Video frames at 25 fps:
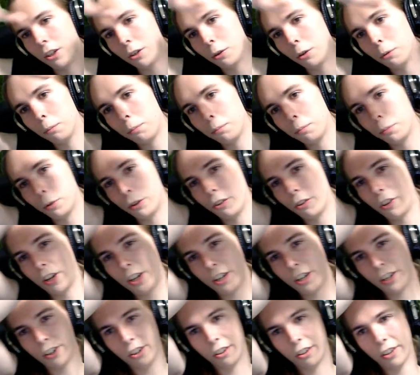
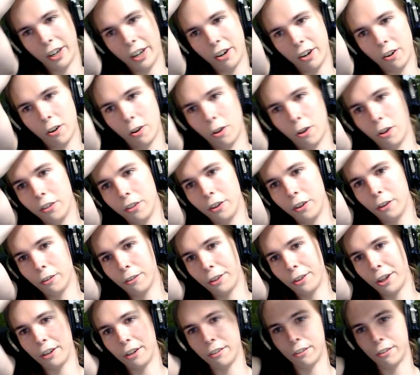pretending to like haul these
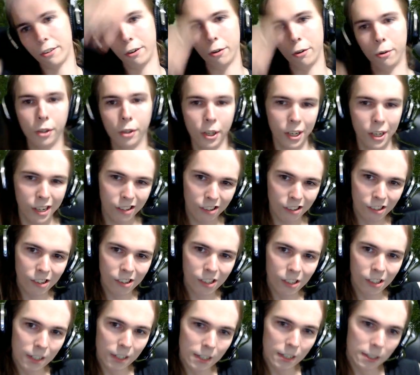things, and going like,
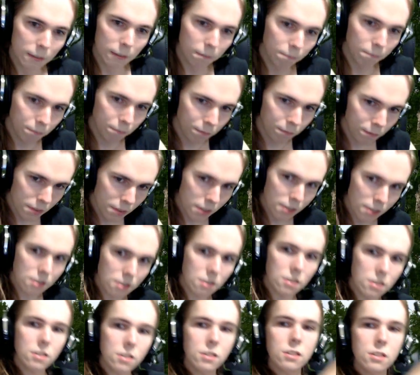
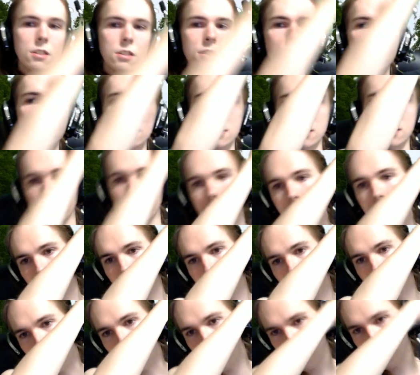and
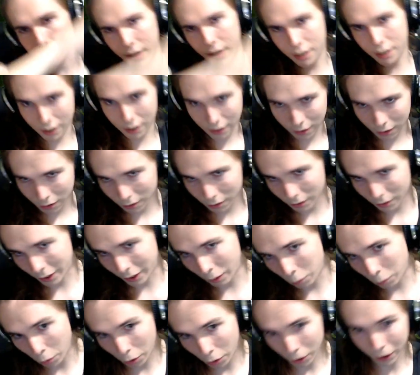like
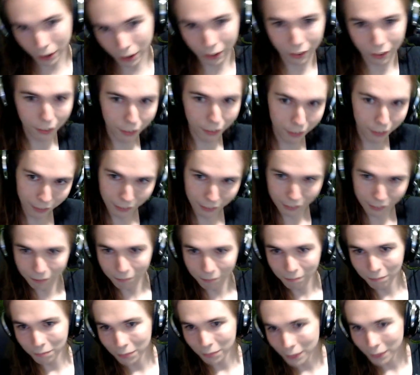walking along,
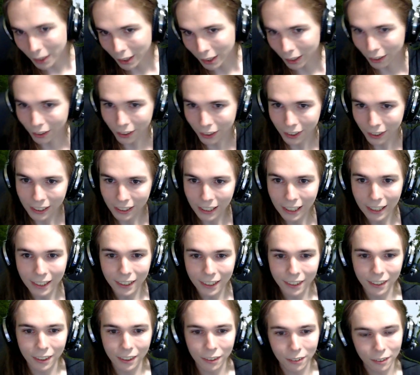kind of like that,
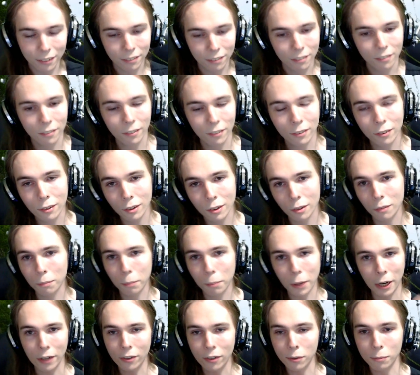It's a little
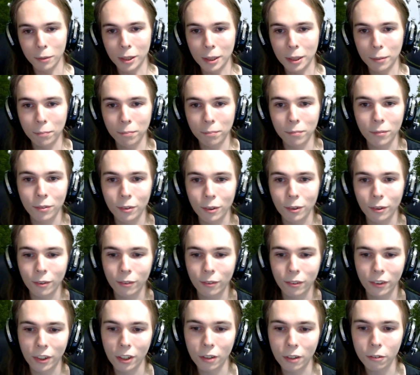pantomime sort of
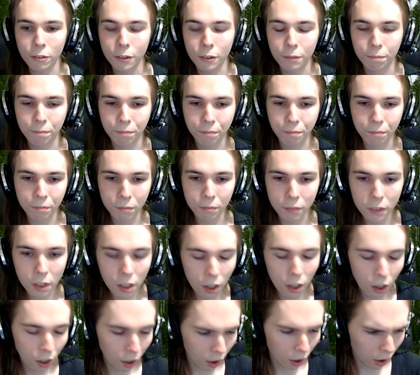stuff.
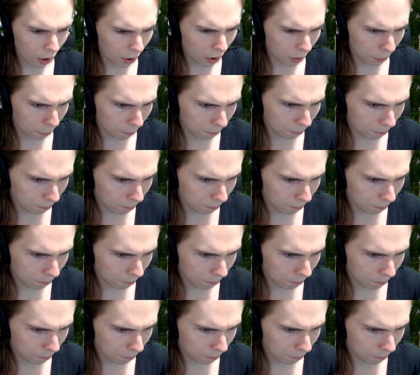And